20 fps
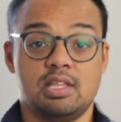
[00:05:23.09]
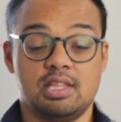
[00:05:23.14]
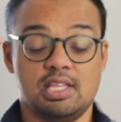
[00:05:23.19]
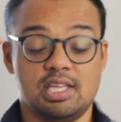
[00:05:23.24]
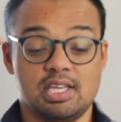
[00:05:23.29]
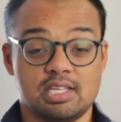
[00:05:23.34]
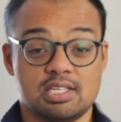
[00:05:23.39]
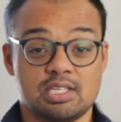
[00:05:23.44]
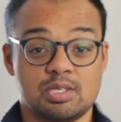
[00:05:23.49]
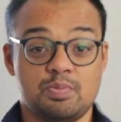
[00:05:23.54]
the
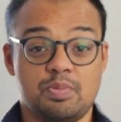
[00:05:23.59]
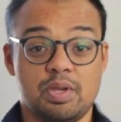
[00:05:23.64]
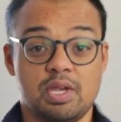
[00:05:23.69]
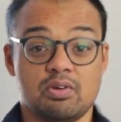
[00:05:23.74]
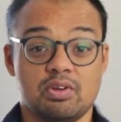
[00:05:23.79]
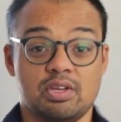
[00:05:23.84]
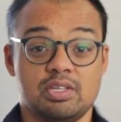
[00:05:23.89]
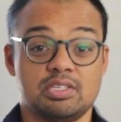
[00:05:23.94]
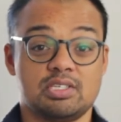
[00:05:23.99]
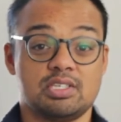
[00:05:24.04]

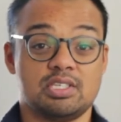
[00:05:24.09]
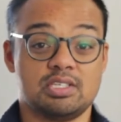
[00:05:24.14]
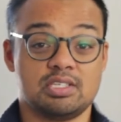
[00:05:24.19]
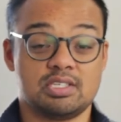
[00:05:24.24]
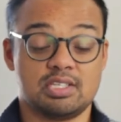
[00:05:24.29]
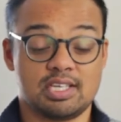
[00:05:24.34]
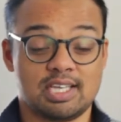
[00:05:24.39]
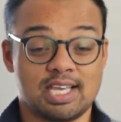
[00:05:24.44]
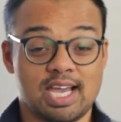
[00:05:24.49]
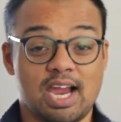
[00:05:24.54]
experiences,
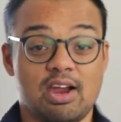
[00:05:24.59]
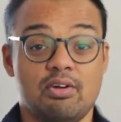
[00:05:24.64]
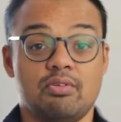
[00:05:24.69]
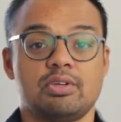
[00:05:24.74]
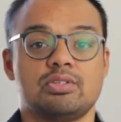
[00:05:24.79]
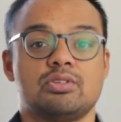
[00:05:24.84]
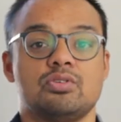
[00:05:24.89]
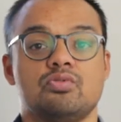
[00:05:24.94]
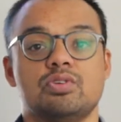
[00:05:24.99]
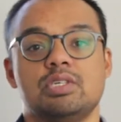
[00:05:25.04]
the
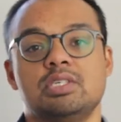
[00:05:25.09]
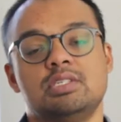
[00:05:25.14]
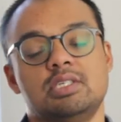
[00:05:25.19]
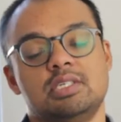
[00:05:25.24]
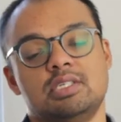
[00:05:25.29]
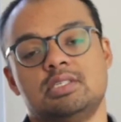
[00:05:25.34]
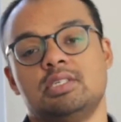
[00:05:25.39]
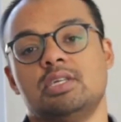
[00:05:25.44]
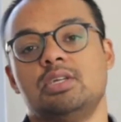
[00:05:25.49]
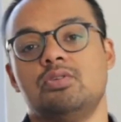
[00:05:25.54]

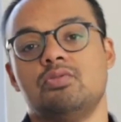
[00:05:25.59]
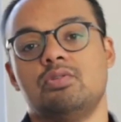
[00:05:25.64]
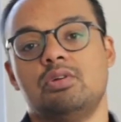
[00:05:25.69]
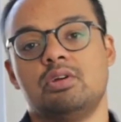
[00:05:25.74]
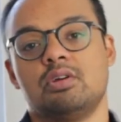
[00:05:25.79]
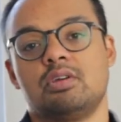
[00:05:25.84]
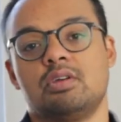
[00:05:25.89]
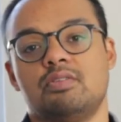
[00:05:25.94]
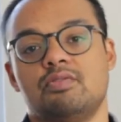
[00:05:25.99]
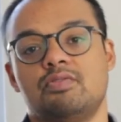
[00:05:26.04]
characteristics that you are
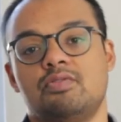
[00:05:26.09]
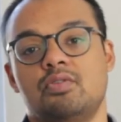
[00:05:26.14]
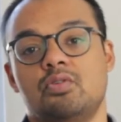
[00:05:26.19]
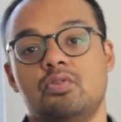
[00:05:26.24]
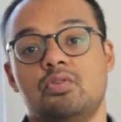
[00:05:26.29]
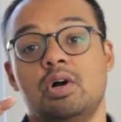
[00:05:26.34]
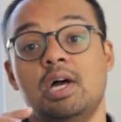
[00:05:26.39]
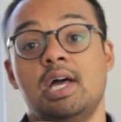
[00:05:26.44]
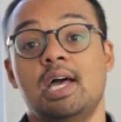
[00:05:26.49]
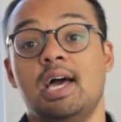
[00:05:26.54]
looking
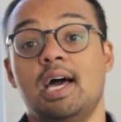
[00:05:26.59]
for.